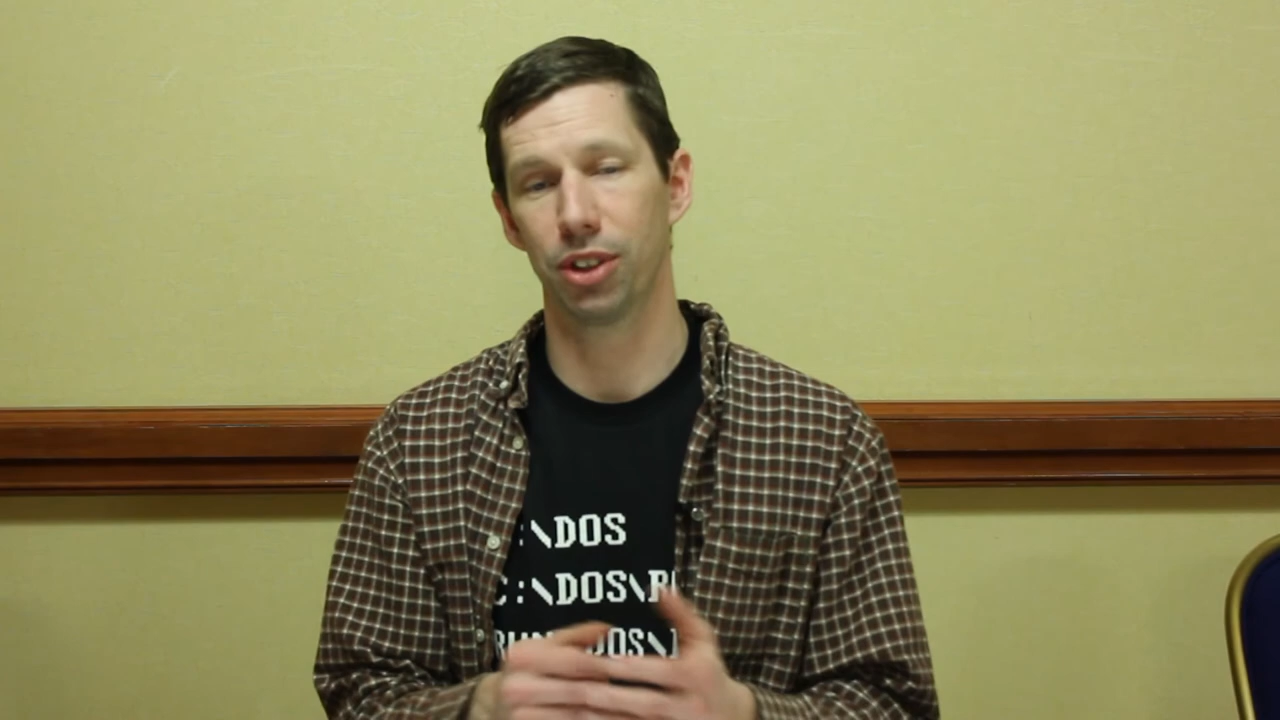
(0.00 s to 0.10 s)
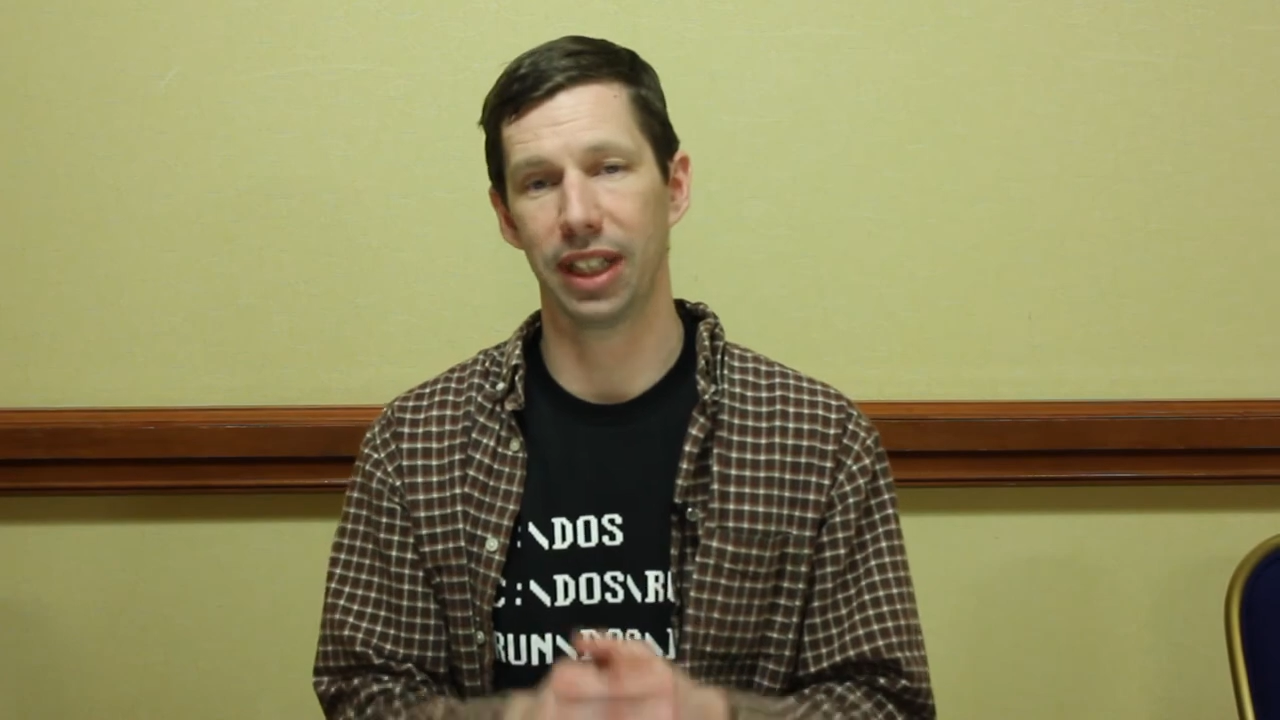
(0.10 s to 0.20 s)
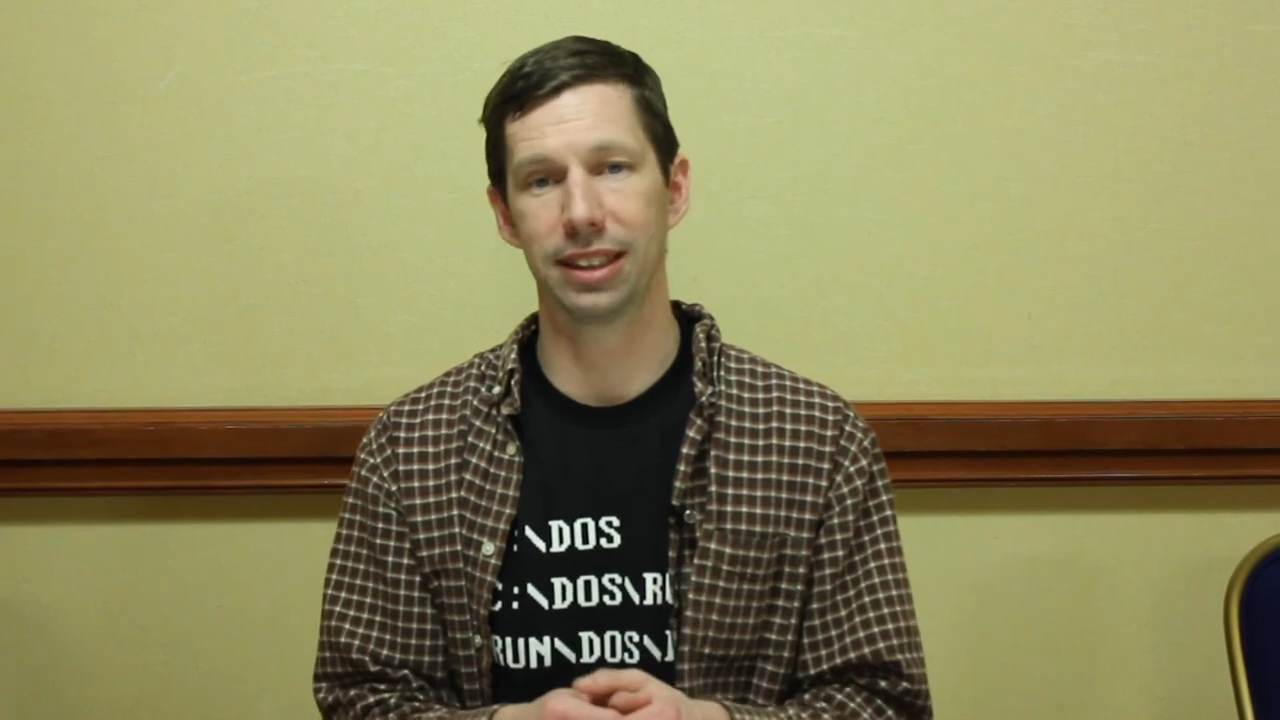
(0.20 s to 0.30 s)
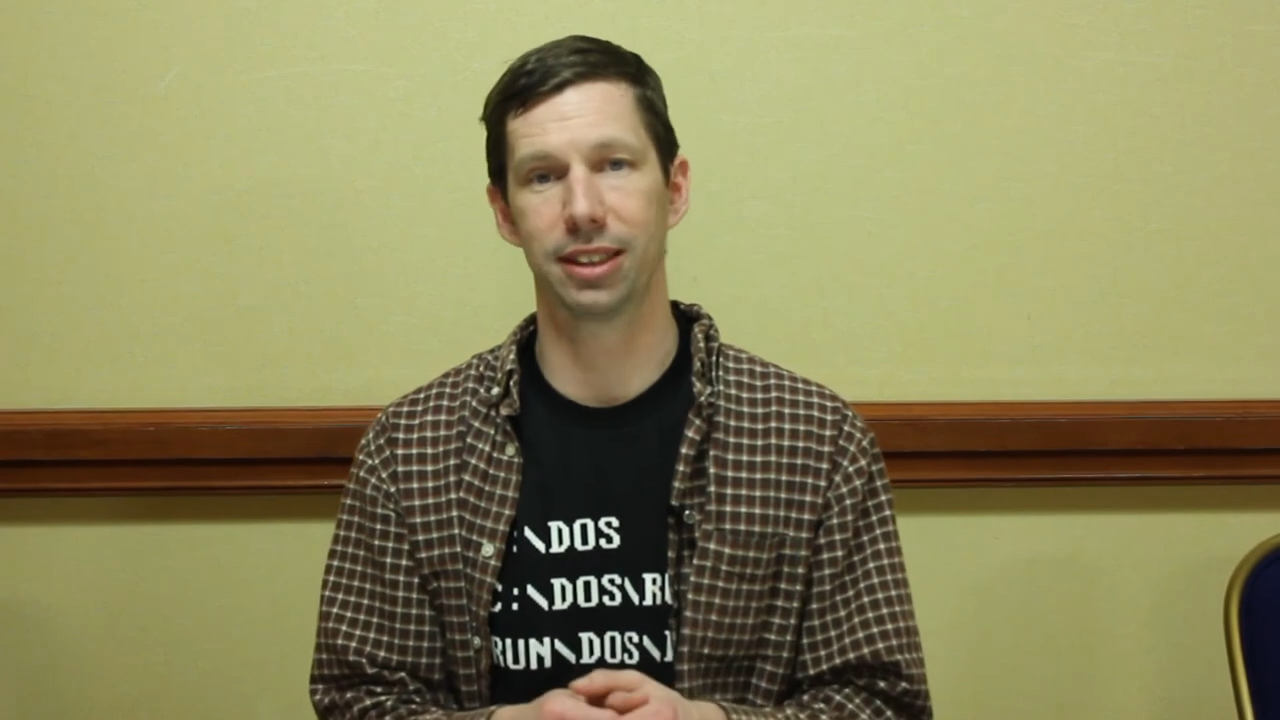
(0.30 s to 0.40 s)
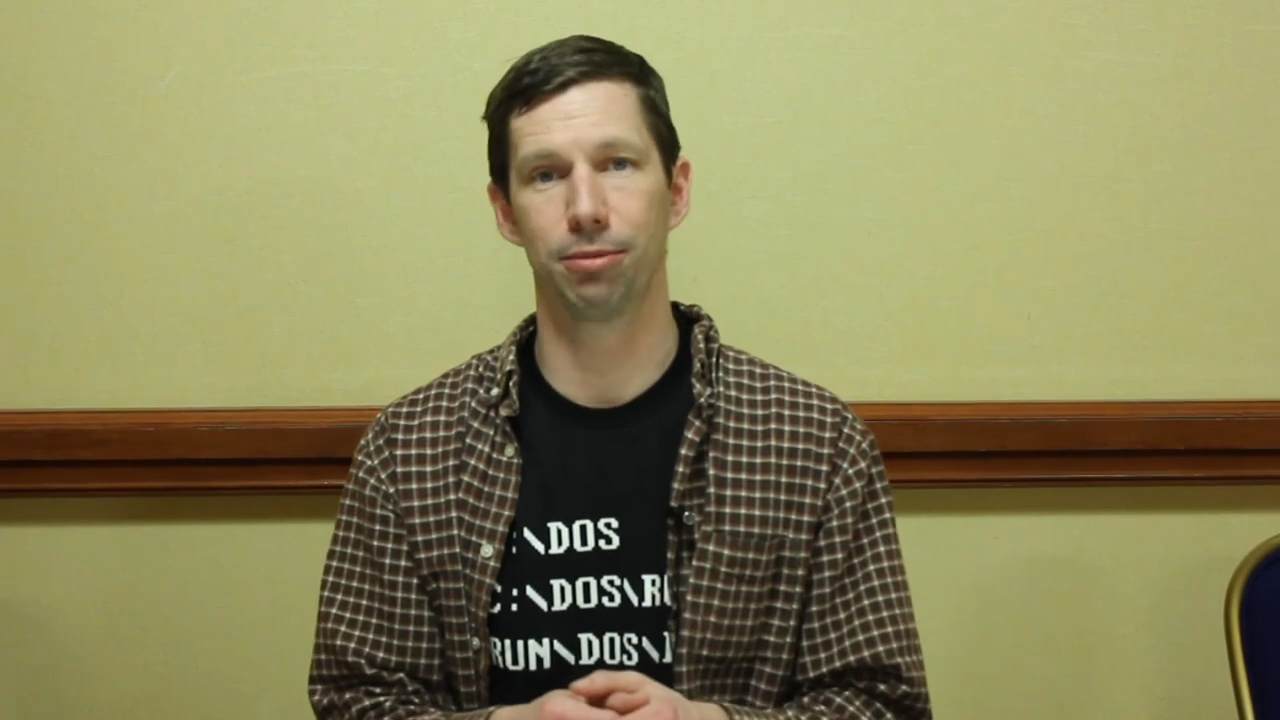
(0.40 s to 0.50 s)
so
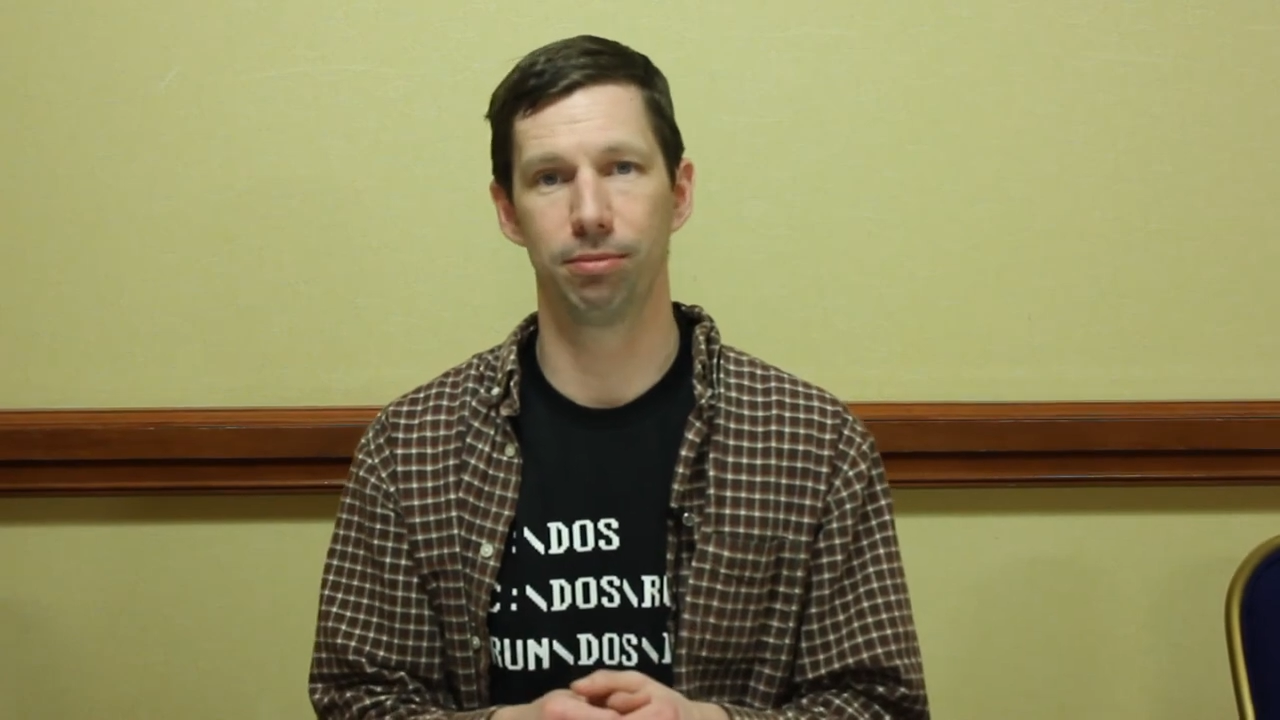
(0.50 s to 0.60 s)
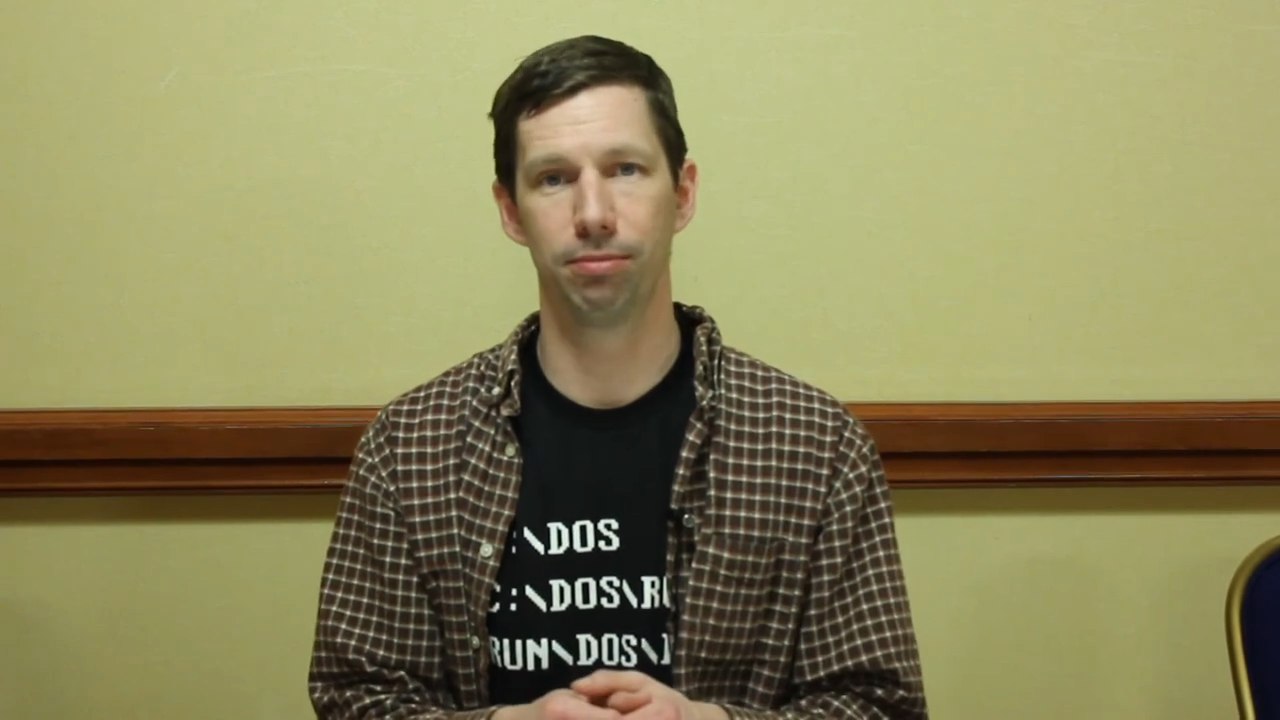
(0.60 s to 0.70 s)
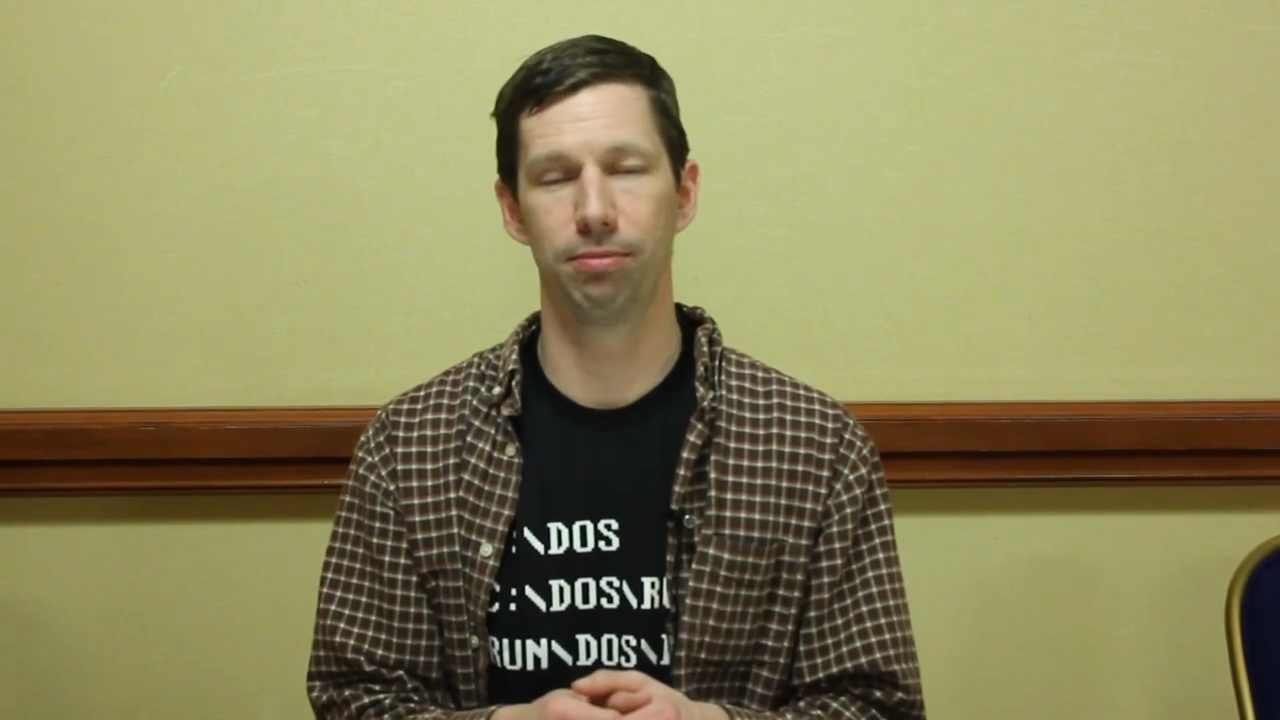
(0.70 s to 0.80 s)
that's